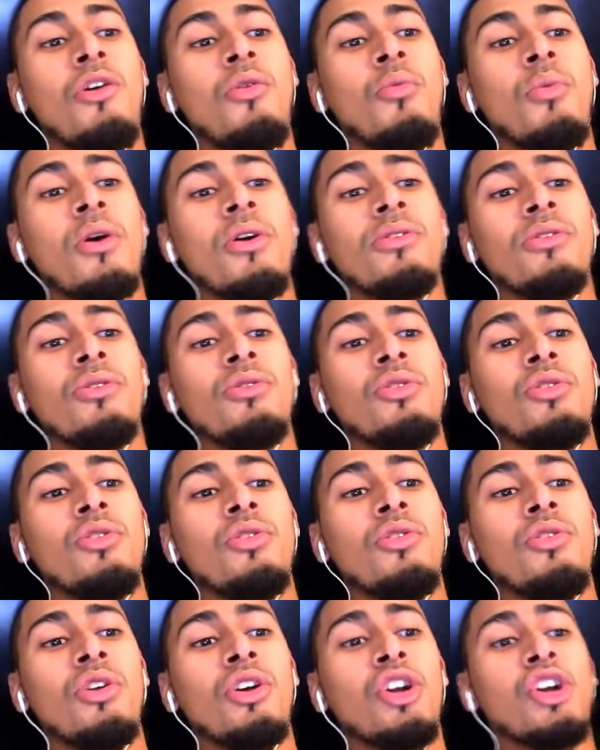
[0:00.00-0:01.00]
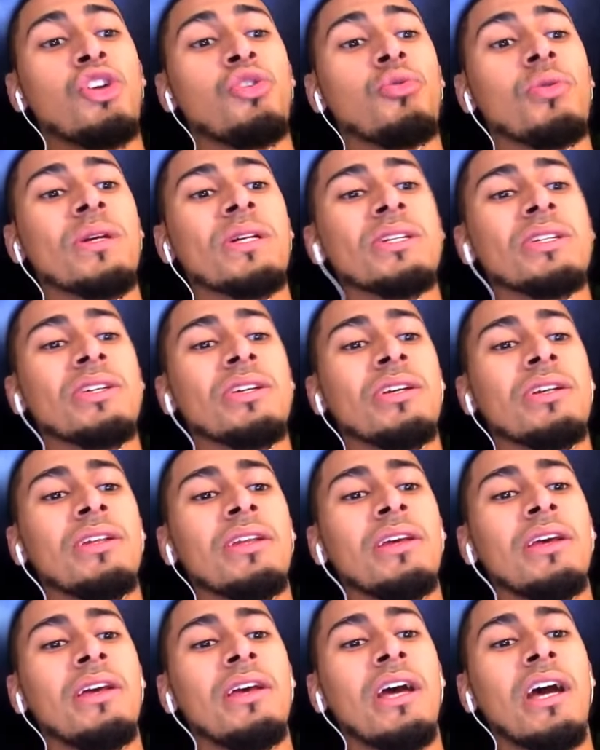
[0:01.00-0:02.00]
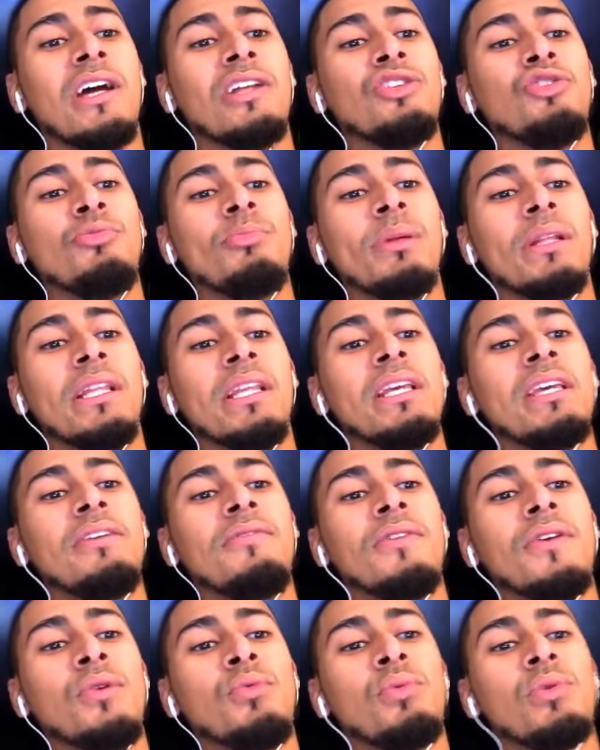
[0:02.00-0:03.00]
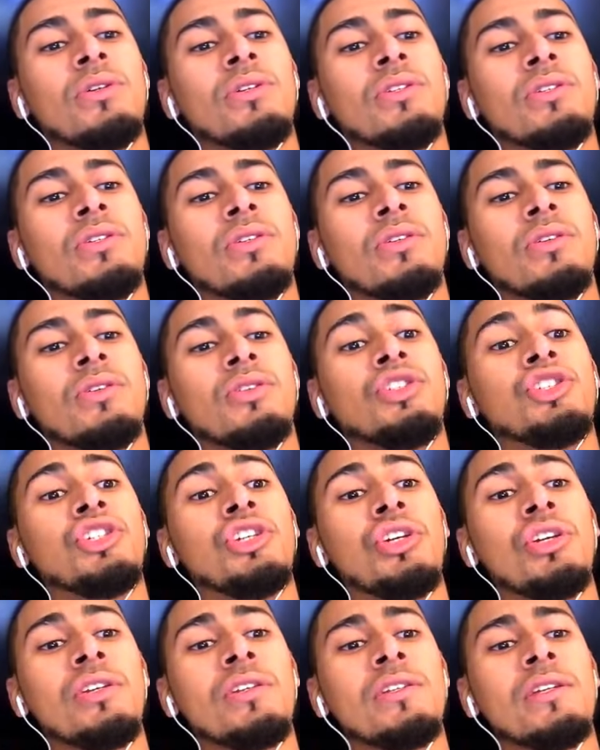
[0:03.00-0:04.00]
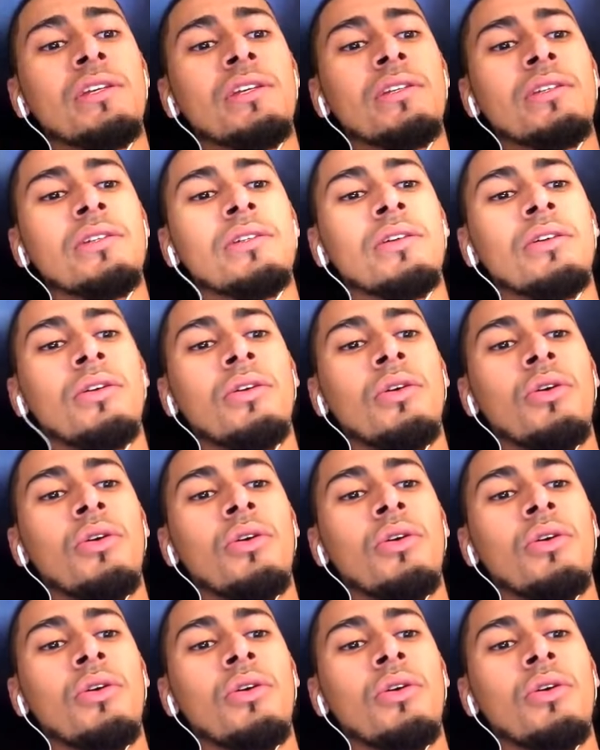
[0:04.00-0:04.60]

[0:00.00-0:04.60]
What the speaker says: whether you're a Christian and you believe it was Jesus,